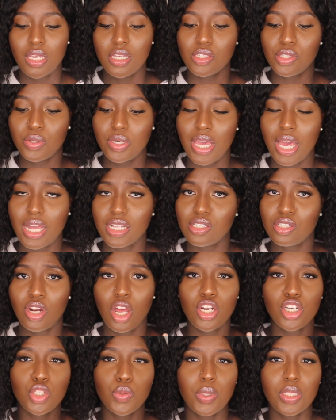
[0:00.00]
So yeah, it's
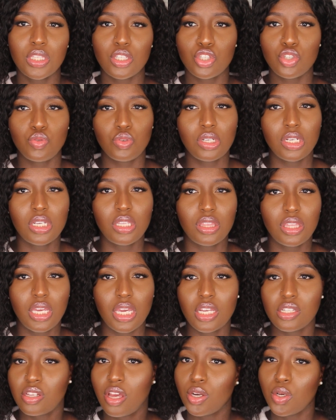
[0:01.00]
not doing the stringy thing,
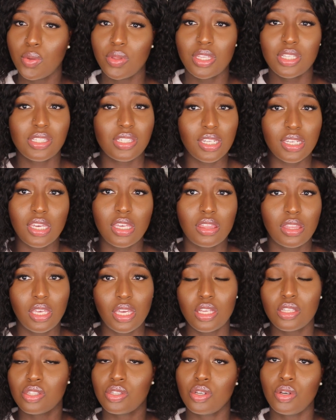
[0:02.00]
it's not doing the sticky
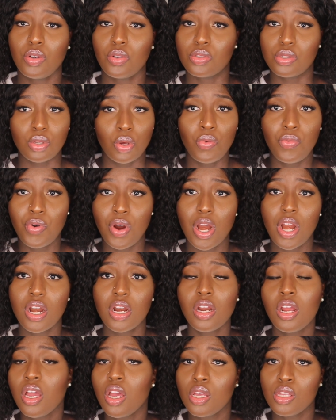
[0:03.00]
thing, so
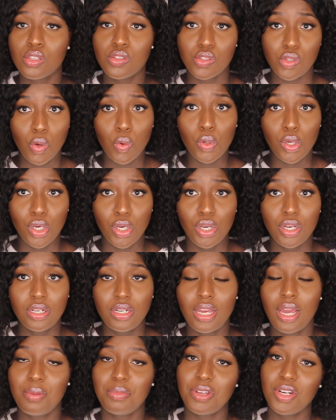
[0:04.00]
far so
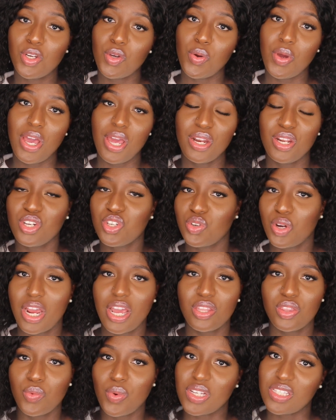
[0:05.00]
good. I'm gonna go ahead and
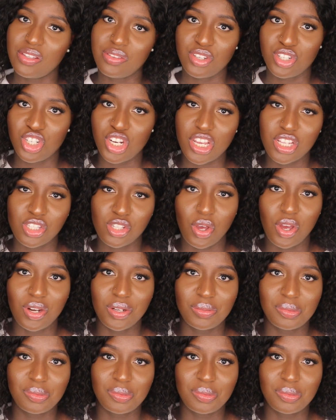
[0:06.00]
try the rest of the shades on.